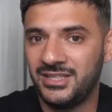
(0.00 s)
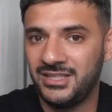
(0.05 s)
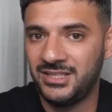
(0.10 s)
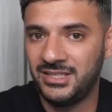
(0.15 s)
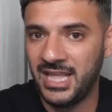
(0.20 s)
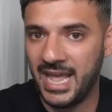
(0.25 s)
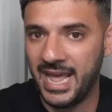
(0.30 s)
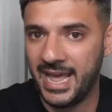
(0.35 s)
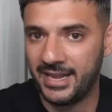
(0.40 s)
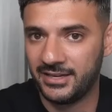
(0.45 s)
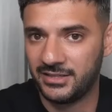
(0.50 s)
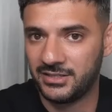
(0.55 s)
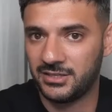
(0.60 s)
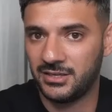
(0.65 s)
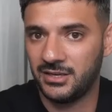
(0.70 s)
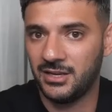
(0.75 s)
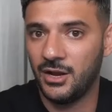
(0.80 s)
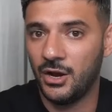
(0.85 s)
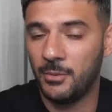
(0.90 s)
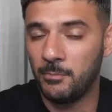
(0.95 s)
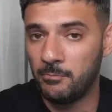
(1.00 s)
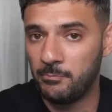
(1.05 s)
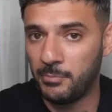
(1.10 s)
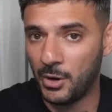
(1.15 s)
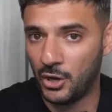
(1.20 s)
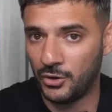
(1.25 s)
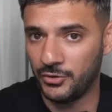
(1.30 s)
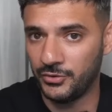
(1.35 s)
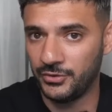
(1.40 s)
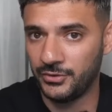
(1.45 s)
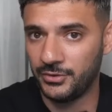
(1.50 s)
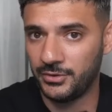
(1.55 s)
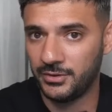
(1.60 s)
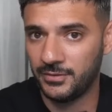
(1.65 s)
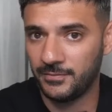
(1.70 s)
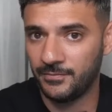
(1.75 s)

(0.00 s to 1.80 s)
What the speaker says: debt bond.